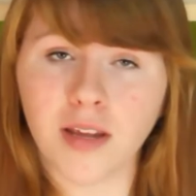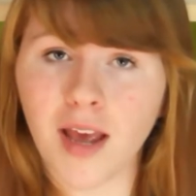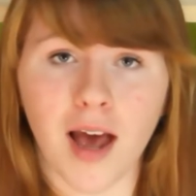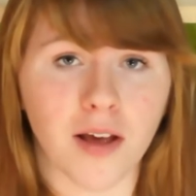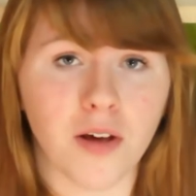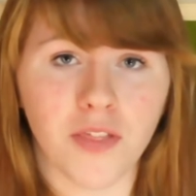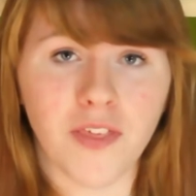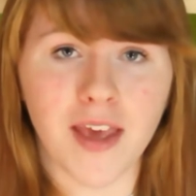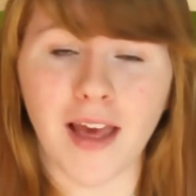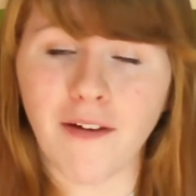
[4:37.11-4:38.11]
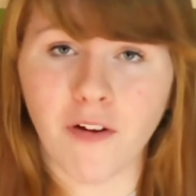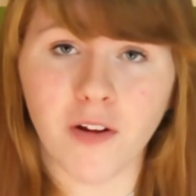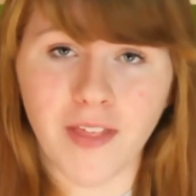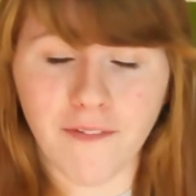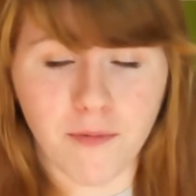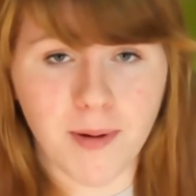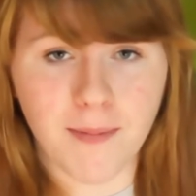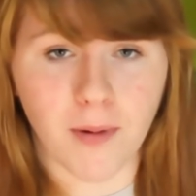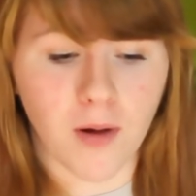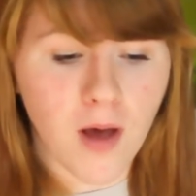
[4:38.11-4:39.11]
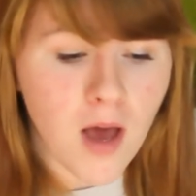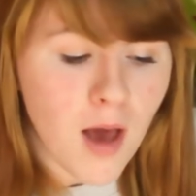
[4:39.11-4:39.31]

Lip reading: Yeah, good thing. I've heard that from people.